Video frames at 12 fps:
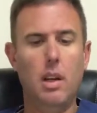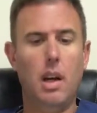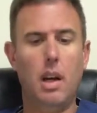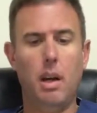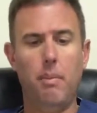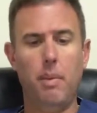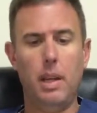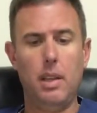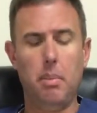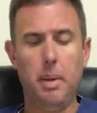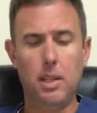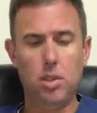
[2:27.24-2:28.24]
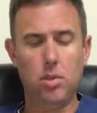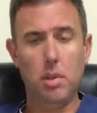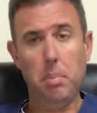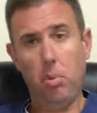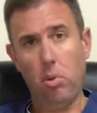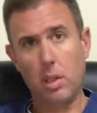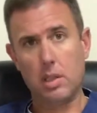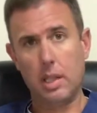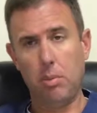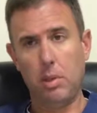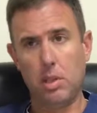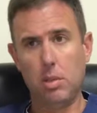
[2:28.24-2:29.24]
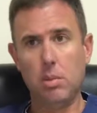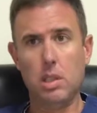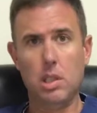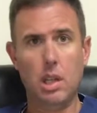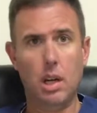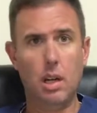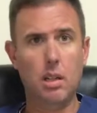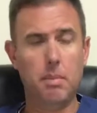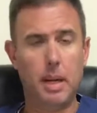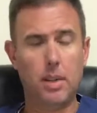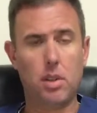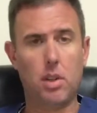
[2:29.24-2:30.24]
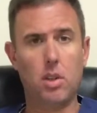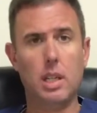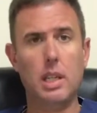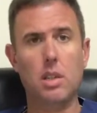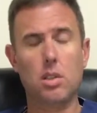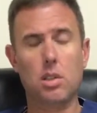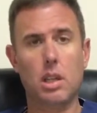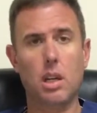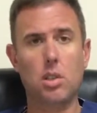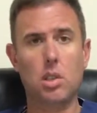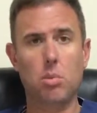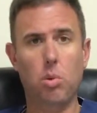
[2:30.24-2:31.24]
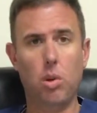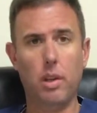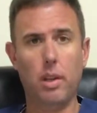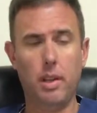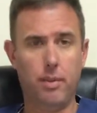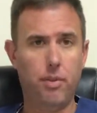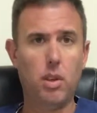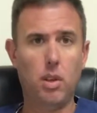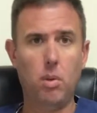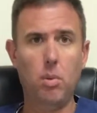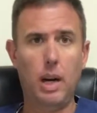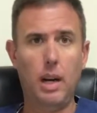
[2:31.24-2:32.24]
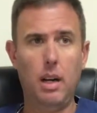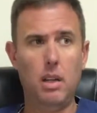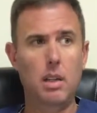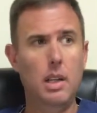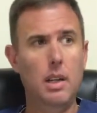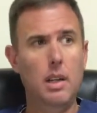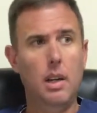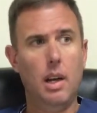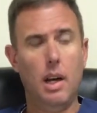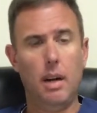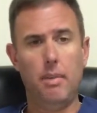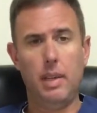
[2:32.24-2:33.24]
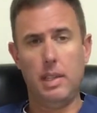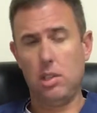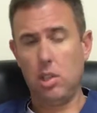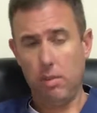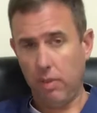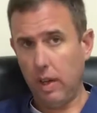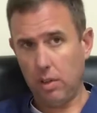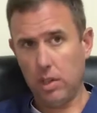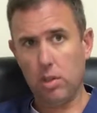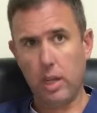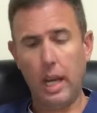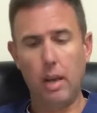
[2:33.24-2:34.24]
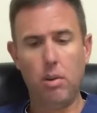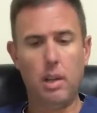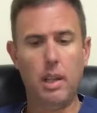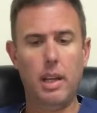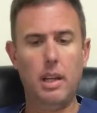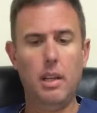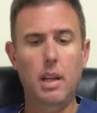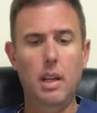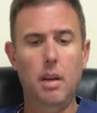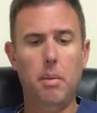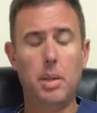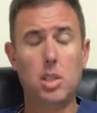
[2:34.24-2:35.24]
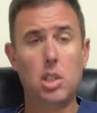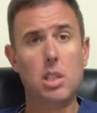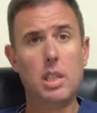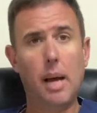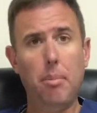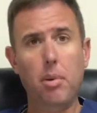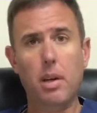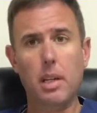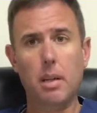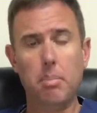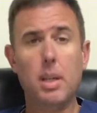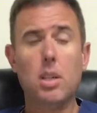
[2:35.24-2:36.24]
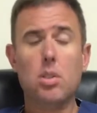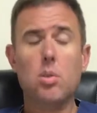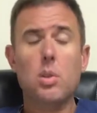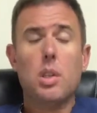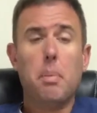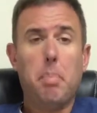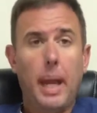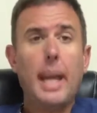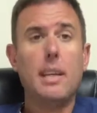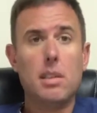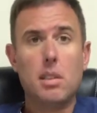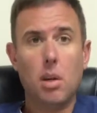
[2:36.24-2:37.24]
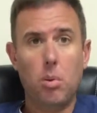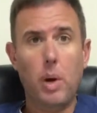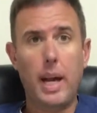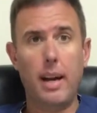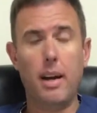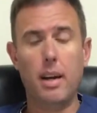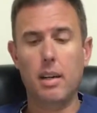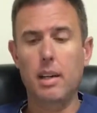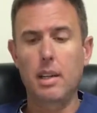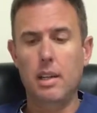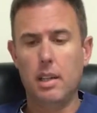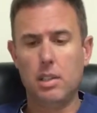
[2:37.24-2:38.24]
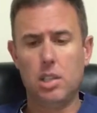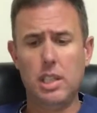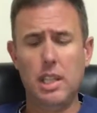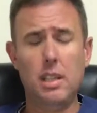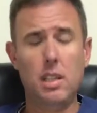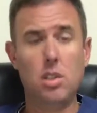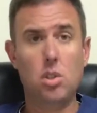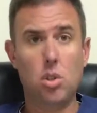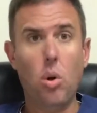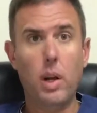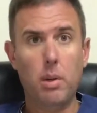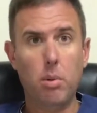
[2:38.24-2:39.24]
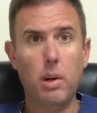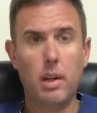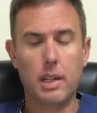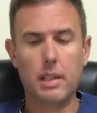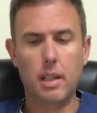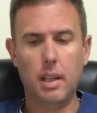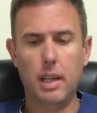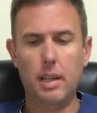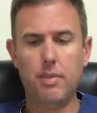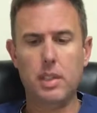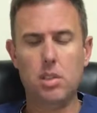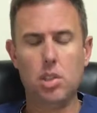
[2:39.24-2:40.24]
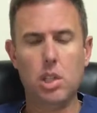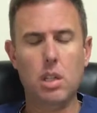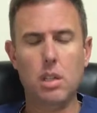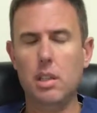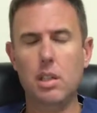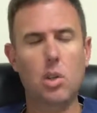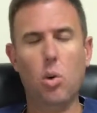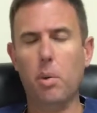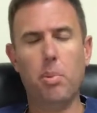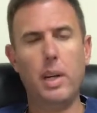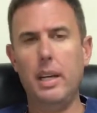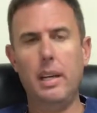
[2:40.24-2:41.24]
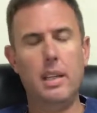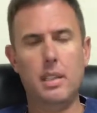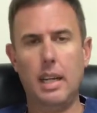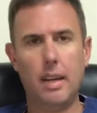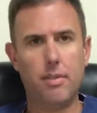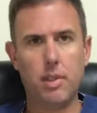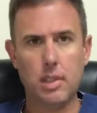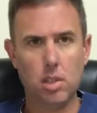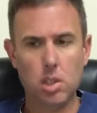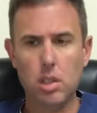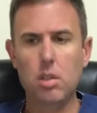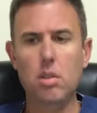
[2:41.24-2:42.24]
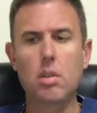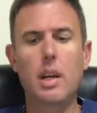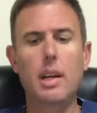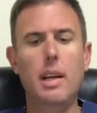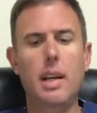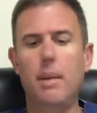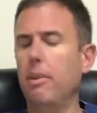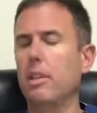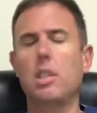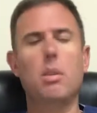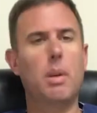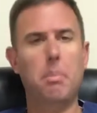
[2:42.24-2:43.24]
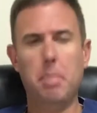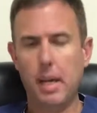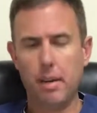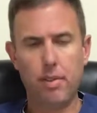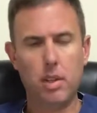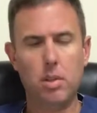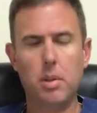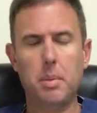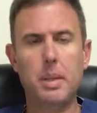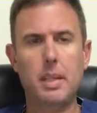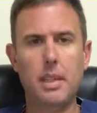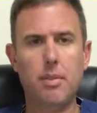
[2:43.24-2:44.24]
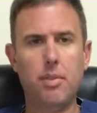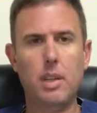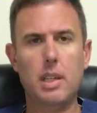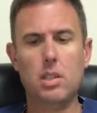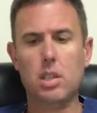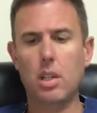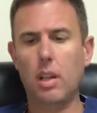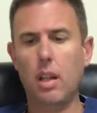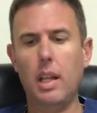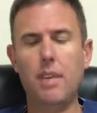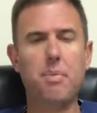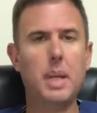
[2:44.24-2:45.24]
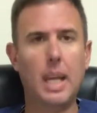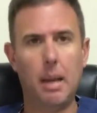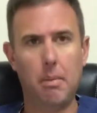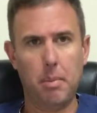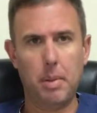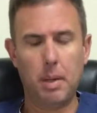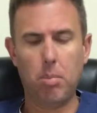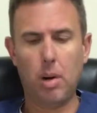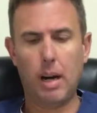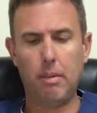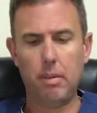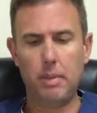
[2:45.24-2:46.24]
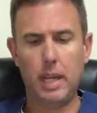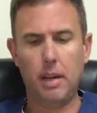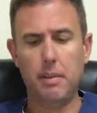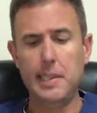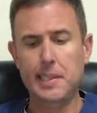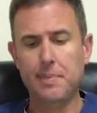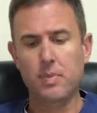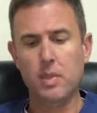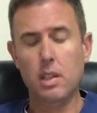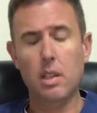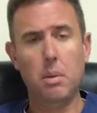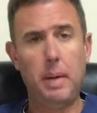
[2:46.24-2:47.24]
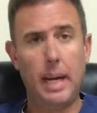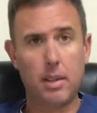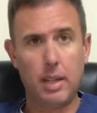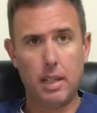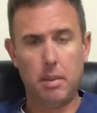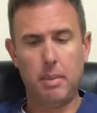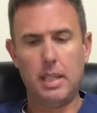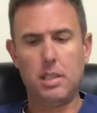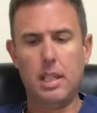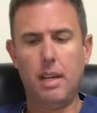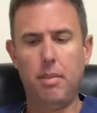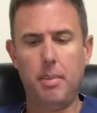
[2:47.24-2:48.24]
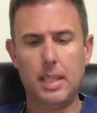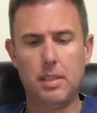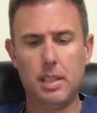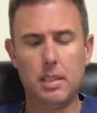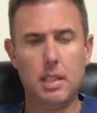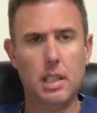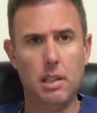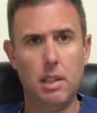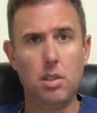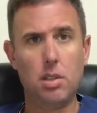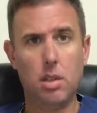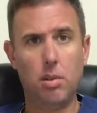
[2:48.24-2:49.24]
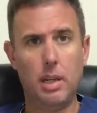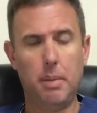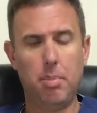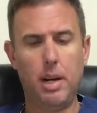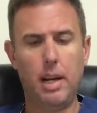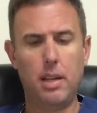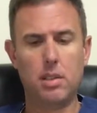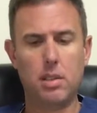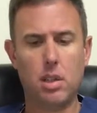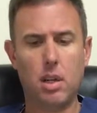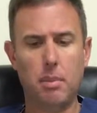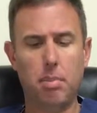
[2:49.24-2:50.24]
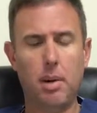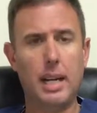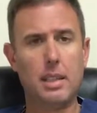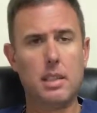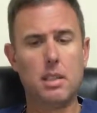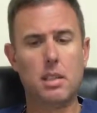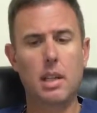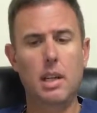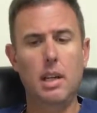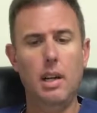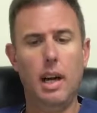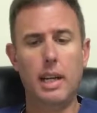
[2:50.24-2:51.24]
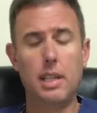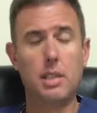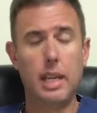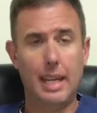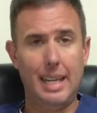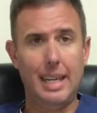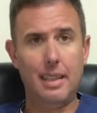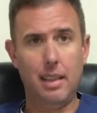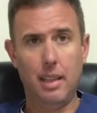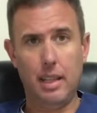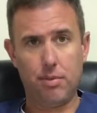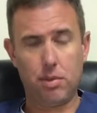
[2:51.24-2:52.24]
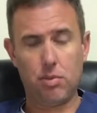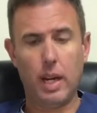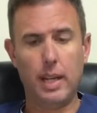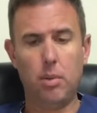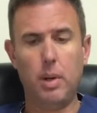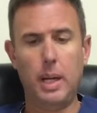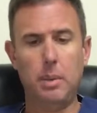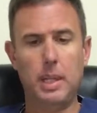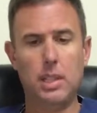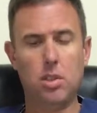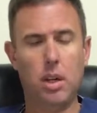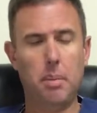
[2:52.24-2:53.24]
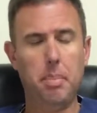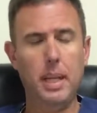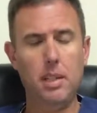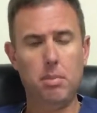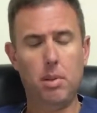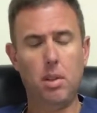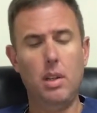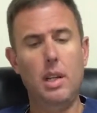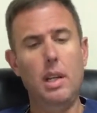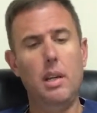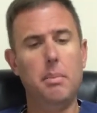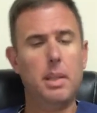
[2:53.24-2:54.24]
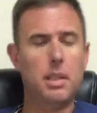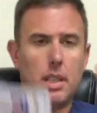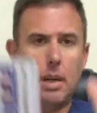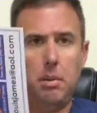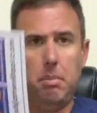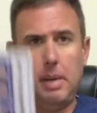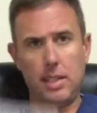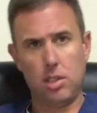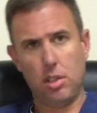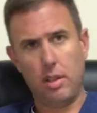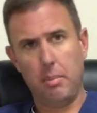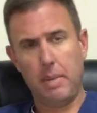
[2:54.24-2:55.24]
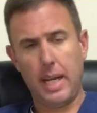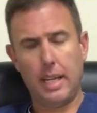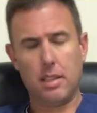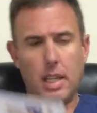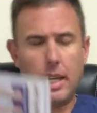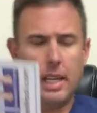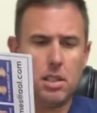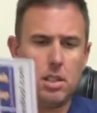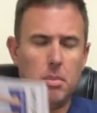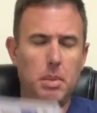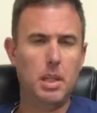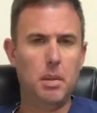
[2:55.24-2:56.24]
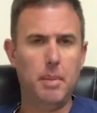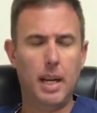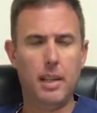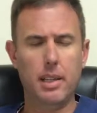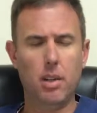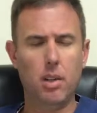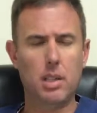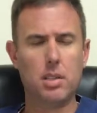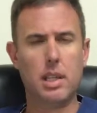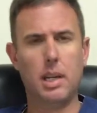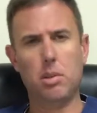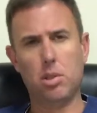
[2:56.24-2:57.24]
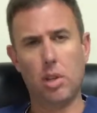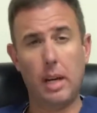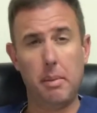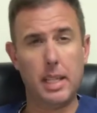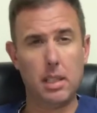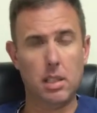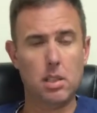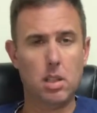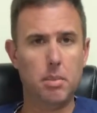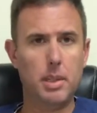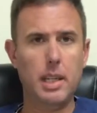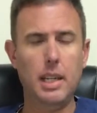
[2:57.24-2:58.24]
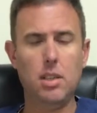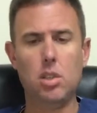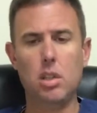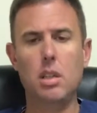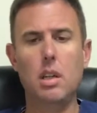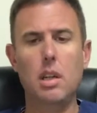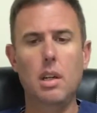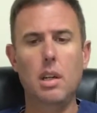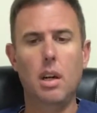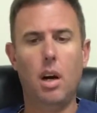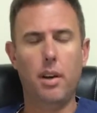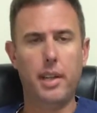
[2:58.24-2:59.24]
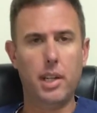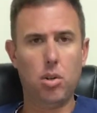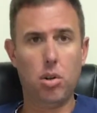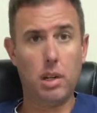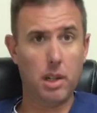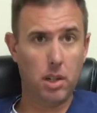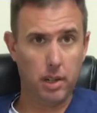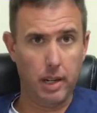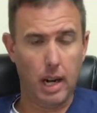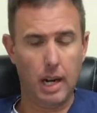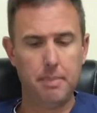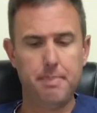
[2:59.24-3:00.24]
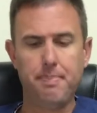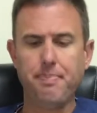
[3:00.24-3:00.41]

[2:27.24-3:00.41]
And the patient reports that when she was young, about 30 years ago, she wore the lift for a little while, and she felt okay with it, but she stopped wearing it because it was a pain to wear. She didn't enjoy wearing the lift, and she couldn't incorporate it into every shoe, and when she went barefoot it would be different, and so the lift became a big problem. Now, a little background on myself. About 16 years ago when I started practice, I used to add lifts right away when I saw people, because I would measure them, ASIS to medium malleolus, and I would try to make a determination, are they crooked or not?